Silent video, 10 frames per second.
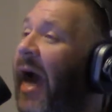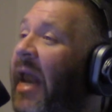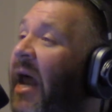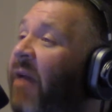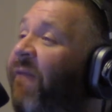
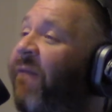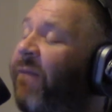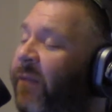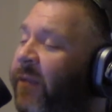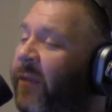And I,
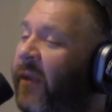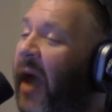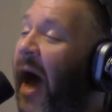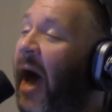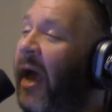
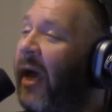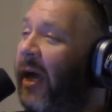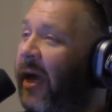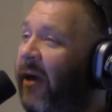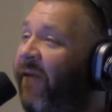I,
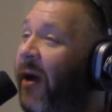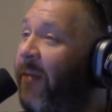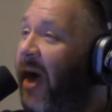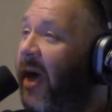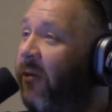if I
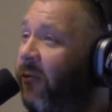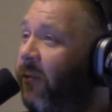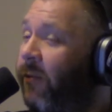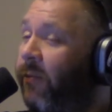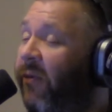may,
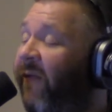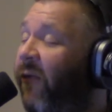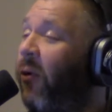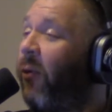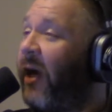
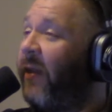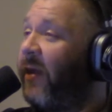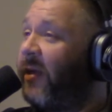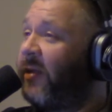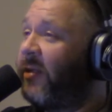before we end
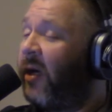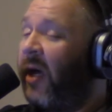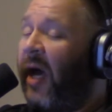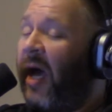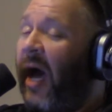this,
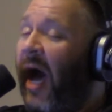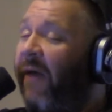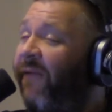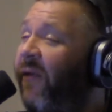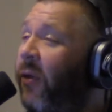yeah, I
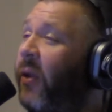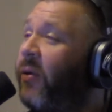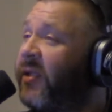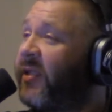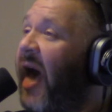feel a little
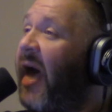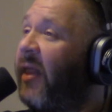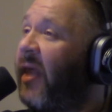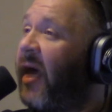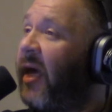
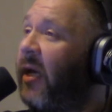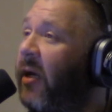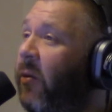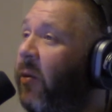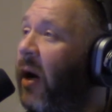sad that
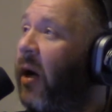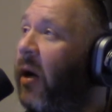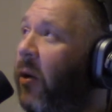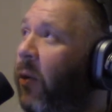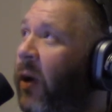
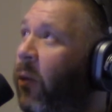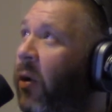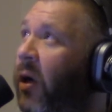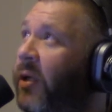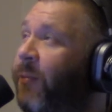we
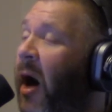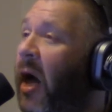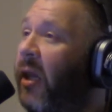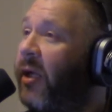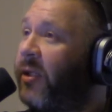weren't as
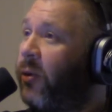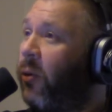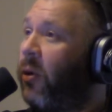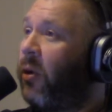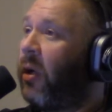polished,
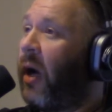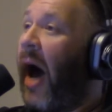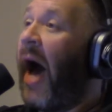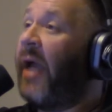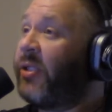or
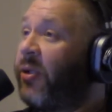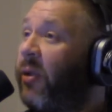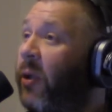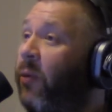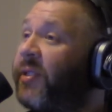I
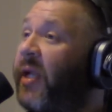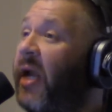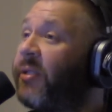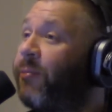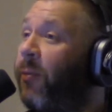certainly was not
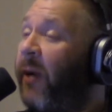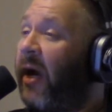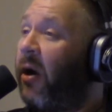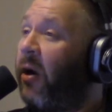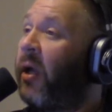as
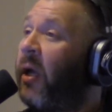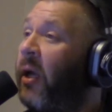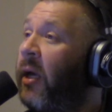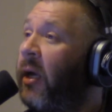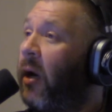prepared
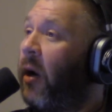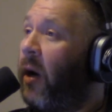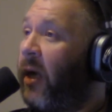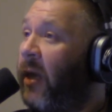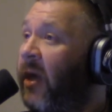
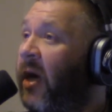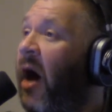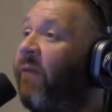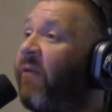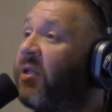in the
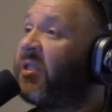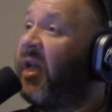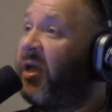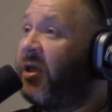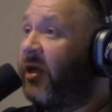
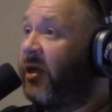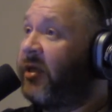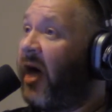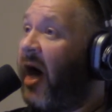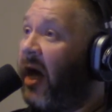conversation
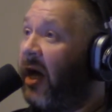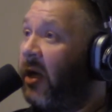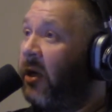side